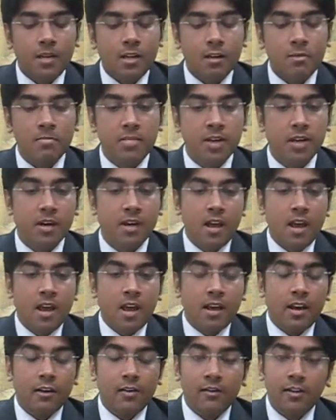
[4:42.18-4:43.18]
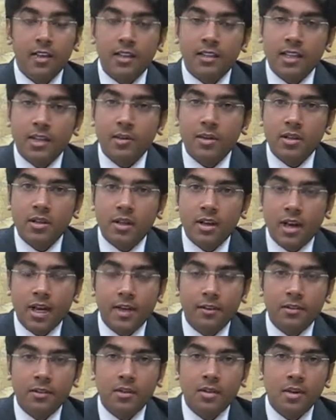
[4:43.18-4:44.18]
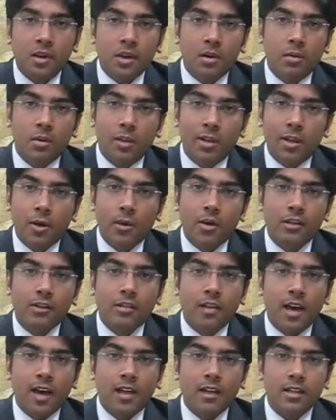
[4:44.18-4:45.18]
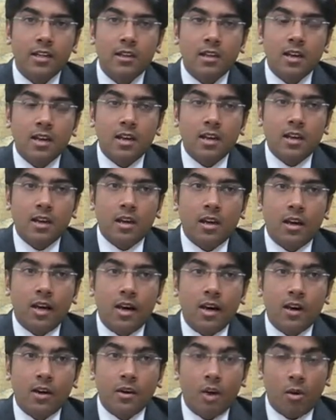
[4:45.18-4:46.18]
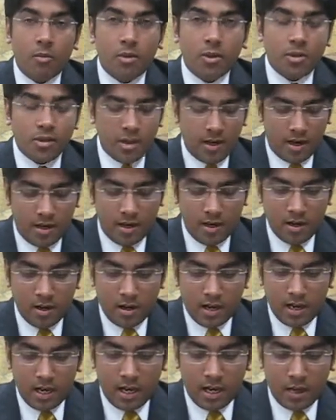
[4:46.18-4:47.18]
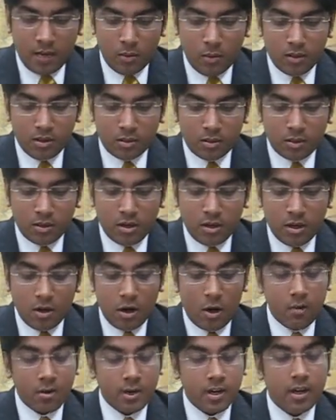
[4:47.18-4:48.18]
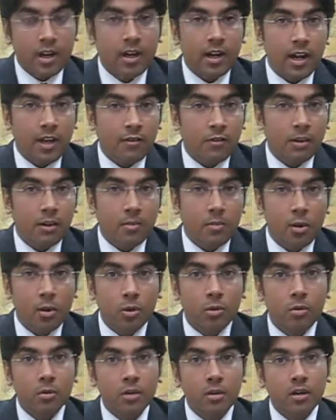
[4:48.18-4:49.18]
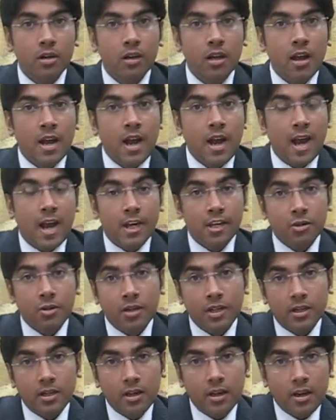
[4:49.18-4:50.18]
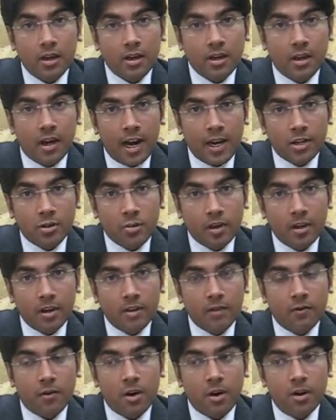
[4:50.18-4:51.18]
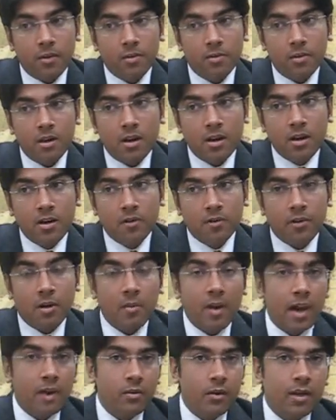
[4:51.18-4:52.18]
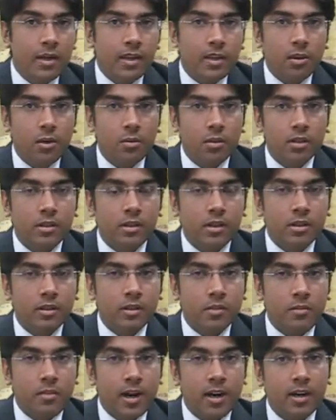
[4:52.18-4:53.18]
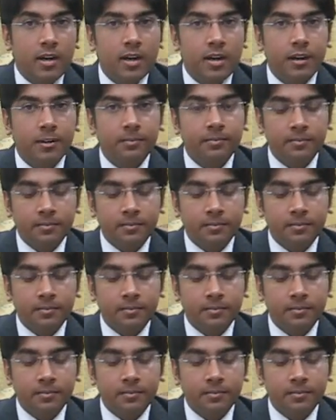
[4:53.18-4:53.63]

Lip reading: But if we examine their lives, we'll notice that Robert Shunk and Kai-Fu Lee both were actually graduated from Ivy League universities in America.